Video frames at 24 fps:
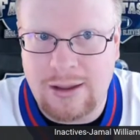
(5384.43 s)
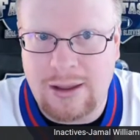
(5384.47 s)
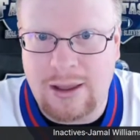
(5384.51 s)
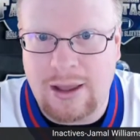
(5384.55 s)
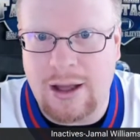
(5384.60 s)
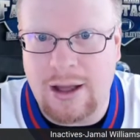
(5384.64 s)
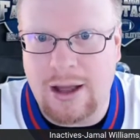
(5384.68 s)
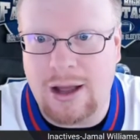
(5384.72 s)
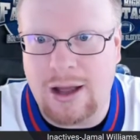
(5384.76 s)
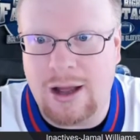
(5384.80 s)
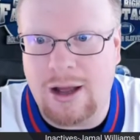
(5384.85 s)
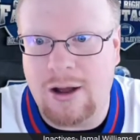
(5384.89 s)

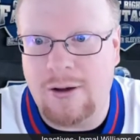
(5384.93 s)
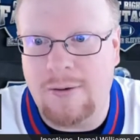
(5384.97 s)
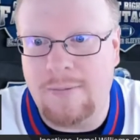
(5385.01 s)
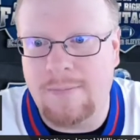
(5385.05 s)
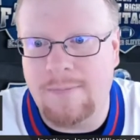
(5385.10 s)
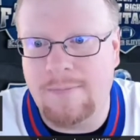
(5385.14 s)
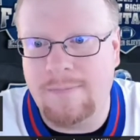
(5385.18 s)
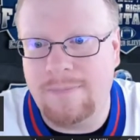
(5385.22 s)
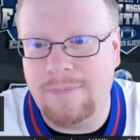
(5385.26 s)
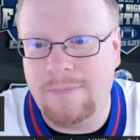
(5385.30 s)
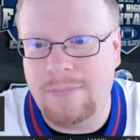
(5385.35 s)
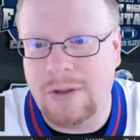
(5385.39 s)

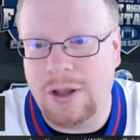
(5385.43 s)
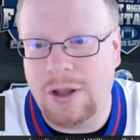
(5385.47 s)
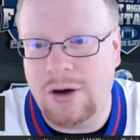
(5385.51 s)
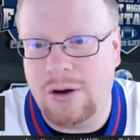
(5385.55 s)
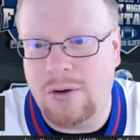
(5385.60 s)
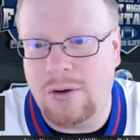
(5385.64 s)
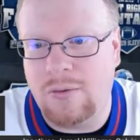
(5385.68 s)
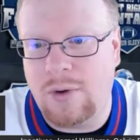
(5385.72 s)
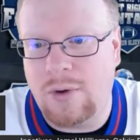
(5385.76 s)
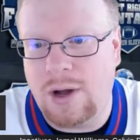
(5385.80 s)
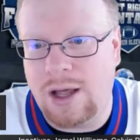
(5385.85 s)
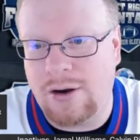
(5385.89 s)

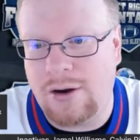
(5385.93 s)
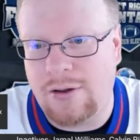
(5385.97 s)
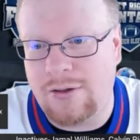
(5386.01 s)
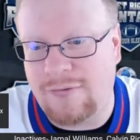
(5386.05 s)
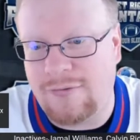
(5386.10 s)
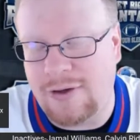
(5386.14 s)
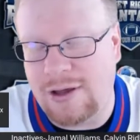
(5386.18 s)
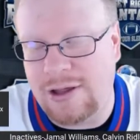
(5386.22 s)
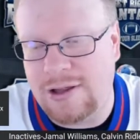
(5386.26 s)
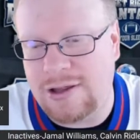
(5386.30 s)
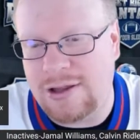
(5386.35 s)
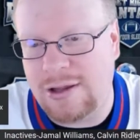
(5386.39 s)
Waddle's
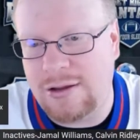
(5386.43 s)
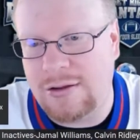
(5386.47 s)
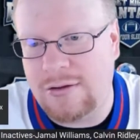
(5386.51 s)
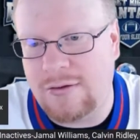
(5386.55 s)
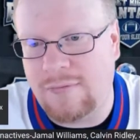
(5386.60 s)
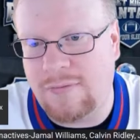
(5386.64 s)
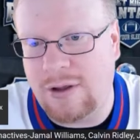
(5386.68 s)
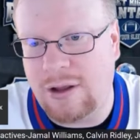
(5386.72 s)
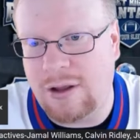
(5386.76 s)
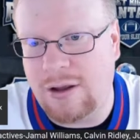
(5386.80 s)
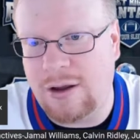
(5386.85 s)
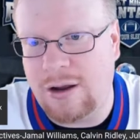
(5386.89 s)
facing
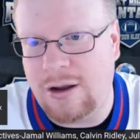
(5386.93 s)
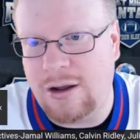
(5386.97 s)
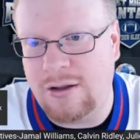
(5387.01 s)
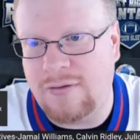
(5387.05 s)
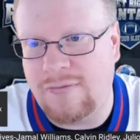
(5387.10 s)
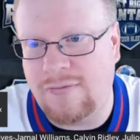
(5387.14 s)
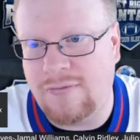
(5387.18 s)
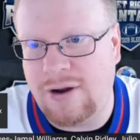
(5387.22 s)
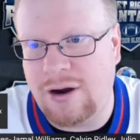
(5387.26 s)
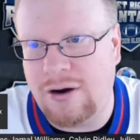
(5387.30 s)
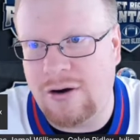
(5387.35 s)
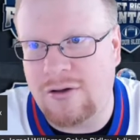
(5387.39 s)

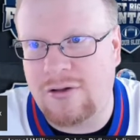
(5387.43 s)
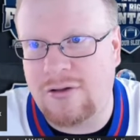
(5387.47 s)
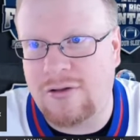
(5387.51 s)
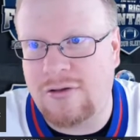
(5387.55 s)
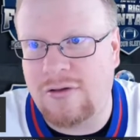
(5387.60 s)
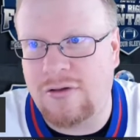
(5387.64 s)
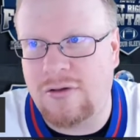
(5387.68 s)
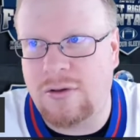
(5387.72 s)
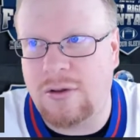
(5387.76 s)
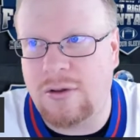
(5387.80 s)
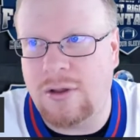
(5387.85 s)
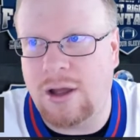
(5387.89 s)
Tavares
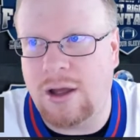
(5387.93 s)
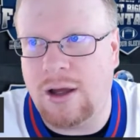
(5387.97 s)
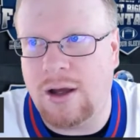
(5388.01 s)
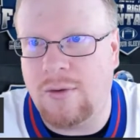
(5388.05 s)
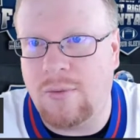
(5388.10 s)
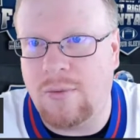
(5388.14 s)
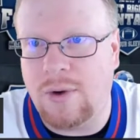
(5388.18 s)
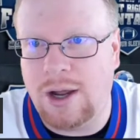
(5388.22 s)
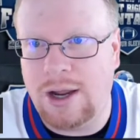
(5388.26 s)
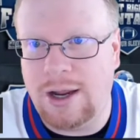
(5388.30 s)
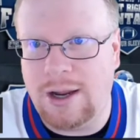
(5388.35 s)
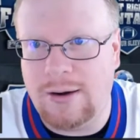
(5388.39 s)

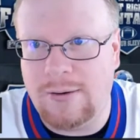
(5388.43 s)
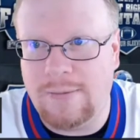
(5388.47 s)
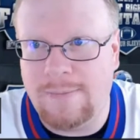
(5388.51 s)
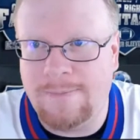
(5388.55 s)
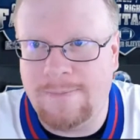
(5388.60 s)
White.